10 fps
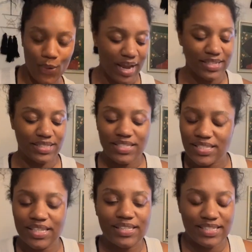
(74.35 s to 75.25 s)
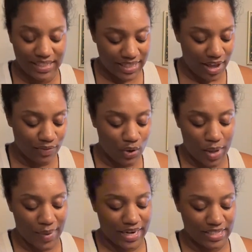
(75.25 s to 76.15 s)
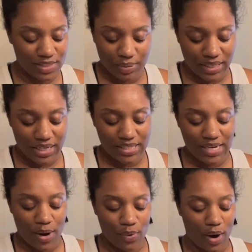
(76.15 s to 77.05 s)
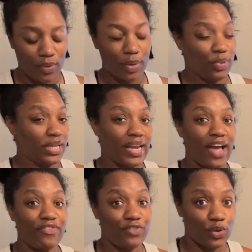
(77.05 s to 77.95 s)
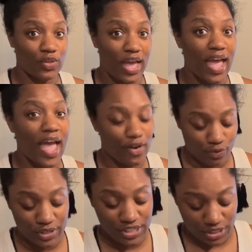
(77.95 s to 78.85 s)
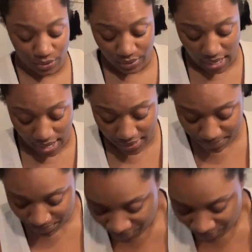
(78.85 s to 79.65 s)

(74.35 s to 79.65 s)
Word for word: My consistency level and my discipline is not where I wanna be. And I feel that every single day.